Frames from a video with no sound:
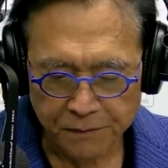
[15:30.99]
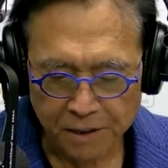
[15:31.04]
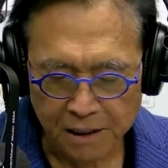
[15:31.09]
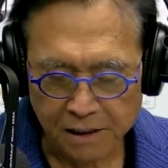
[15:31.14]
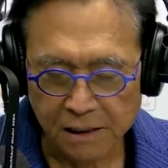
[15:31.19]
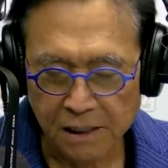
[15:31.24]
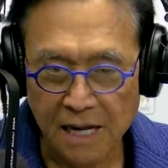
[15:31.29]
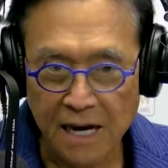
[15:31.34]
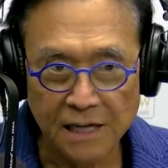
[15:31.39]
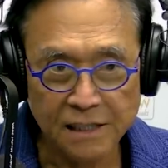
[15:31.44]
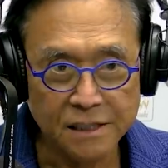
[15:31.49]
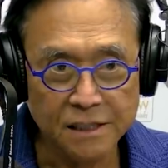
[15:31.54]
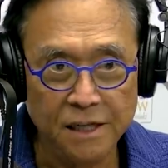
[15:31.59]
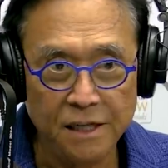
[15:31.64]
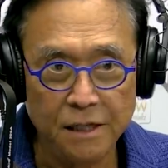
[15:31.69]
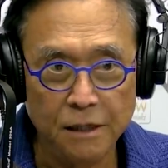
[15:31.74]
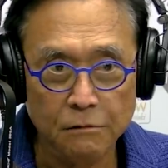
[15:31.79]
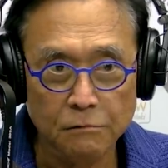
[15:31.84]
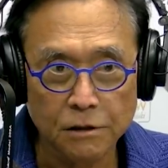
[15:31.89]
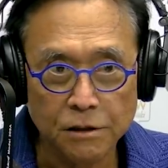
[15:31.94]
His last
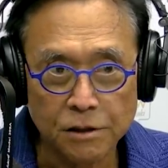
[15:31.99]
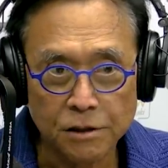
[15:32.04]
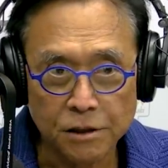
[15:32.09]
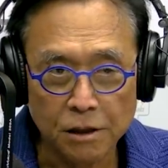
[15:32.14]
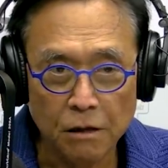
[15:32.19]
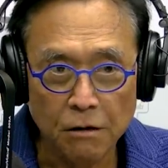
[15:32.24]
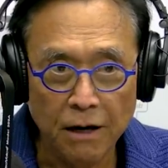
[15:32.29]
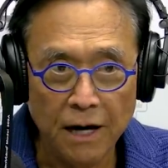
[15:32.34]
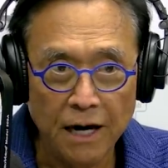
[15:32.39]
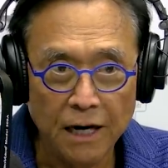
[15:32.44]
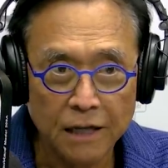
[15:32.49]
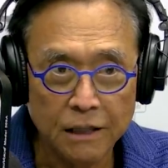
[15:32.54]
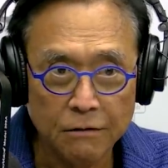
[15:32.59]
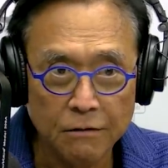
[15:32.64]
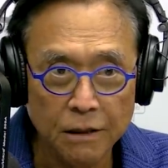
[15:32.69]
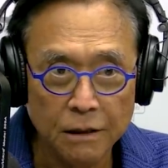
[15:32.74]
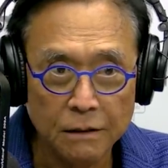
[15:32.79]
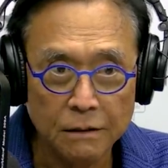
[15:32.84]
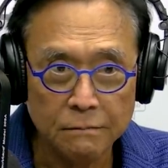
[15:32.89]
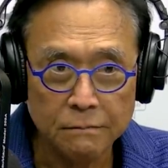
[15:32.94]
letter was so
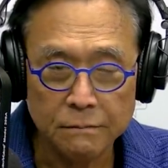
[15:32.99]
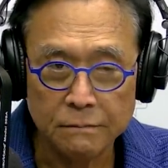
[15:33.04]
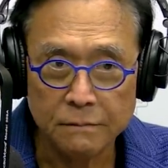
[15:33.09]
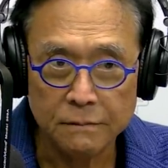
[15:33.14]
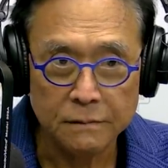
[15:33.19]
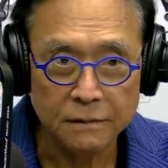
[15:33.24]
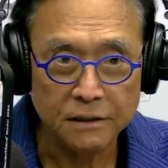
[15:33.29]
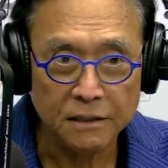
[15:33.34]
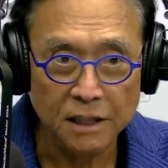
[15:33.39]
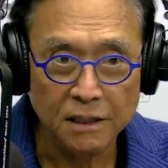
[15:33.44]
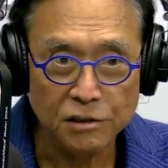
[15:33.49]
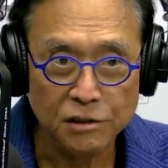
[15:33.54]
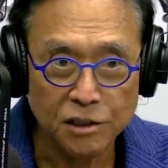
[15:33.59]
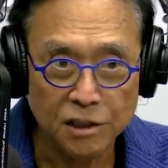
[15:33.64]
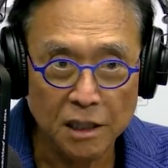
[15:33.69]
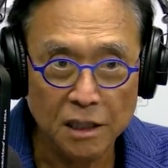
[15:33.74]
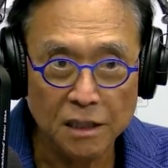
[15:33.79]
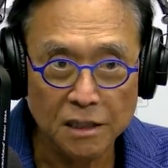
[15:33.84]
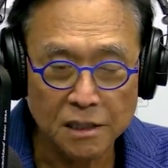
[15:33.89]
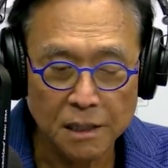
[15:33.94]
accurate, sent
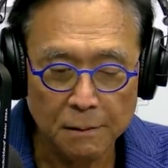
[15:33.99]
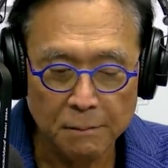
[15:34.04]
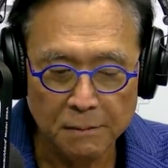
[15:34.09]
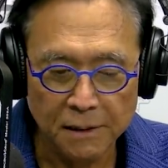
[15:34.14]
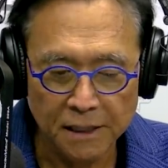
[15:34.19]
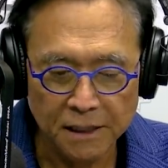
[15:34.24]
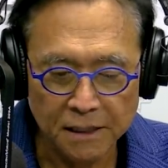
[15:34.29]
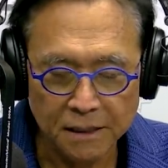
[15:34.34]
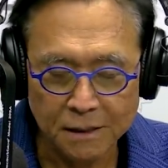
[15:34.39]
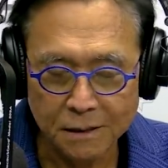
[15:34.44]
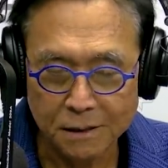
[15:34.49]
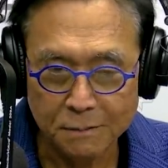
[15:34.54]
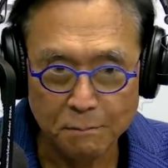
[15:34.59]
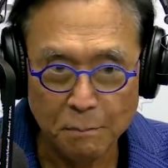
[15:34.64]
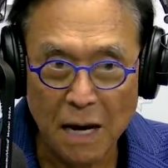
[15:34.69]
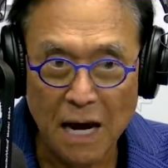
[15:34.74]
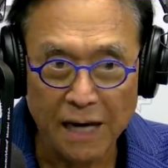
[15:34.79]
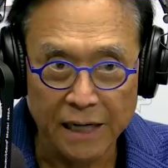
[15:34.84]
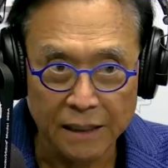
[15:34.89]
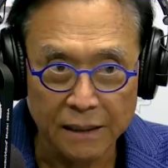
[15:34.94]
chills up my
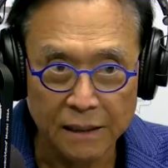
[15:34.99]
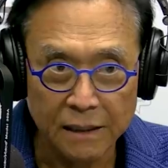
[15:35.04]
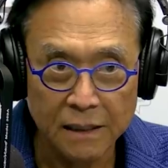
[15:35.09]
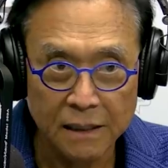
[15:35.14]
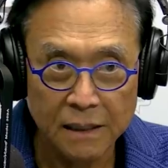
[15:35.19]
spine.